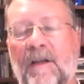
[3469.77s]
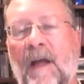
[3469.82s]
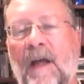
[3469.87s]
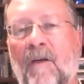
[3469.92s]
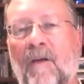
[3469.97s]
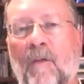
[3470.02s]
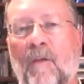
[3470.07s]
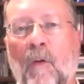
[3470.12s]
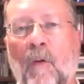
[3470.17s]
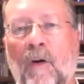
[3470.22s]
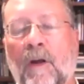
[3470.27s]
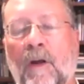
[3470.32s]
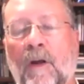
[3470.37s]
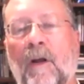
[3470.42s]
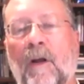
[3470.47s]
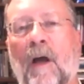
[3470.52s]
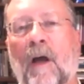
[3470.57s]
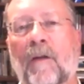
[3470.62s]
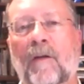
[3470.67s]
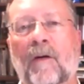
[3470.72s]
Now they're working
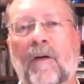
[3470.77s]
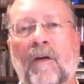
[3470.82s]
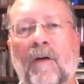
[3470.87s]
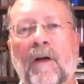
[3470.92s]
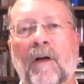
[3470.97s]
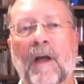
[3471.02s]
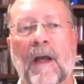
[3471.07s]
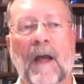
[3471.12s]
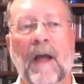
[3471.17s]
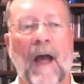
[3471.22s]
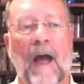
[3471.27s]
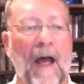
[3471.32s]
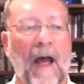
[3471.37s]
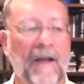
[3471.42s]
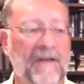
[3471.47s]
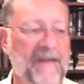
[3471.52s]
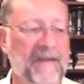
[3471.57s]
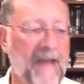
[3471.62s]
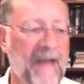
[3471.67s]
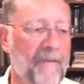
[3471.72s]
on their
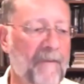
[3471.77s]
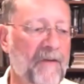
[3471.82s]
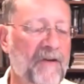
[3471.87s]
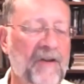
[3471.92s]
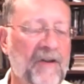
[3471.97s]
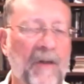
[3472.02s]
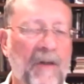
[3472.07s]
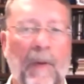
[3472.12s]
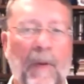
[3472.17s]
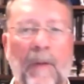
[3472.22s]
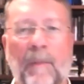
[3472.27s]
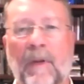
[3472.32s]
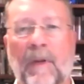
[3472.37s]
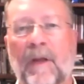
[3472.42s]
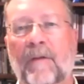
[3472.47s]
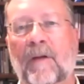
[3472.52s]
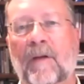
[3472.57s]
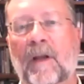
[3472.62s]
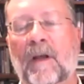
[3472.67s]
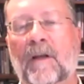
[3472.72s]
7th ship, I
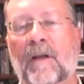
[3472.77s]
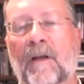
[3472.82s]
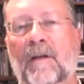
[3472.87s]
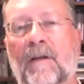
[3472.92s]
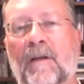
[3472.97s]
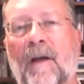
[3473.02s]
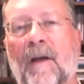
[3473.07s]
believe it is,